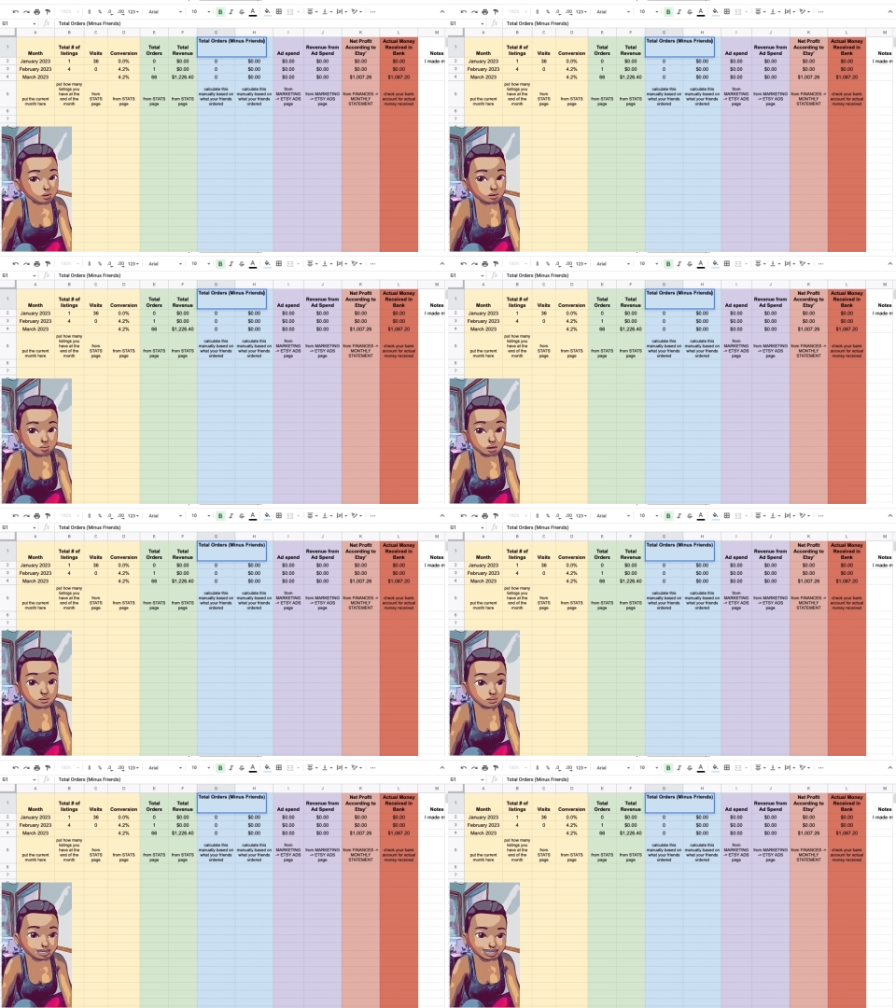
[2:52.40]

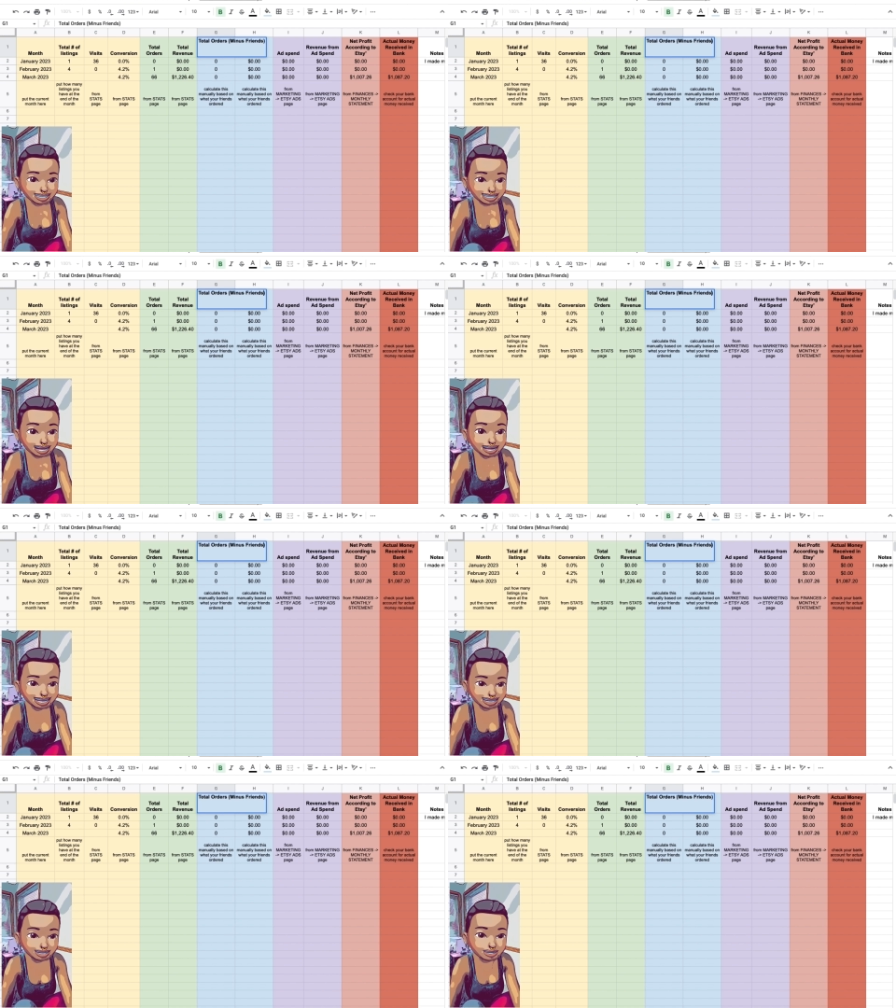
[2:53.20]
with business,
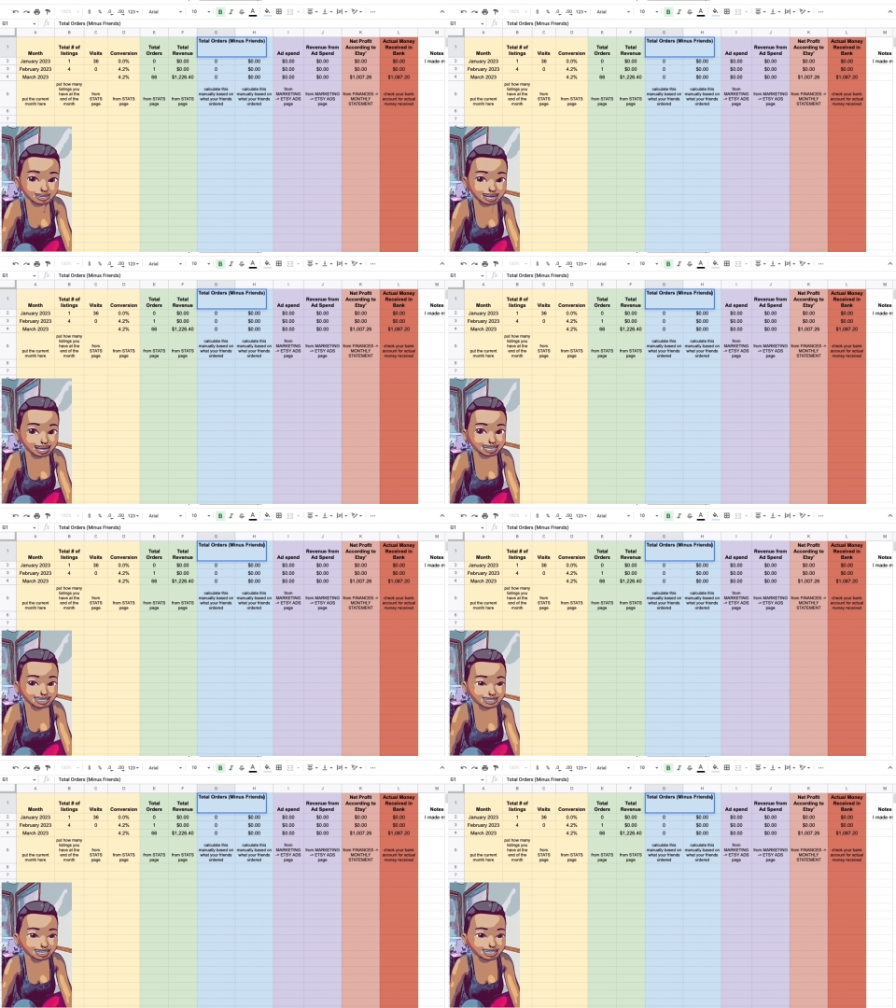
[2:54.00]
what I learned